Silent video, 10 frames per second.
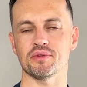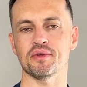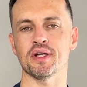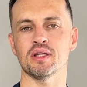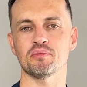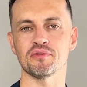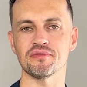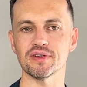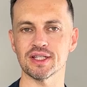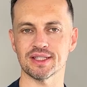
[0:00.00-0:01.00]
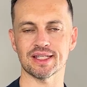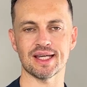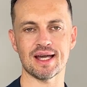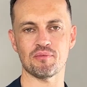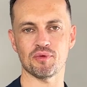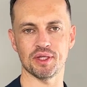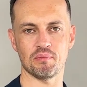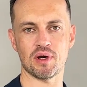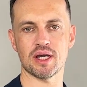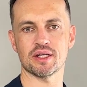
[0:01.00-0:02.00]
to help you fill in the gap when the
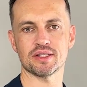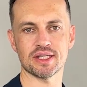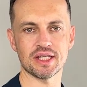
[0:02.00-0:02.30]
buyer's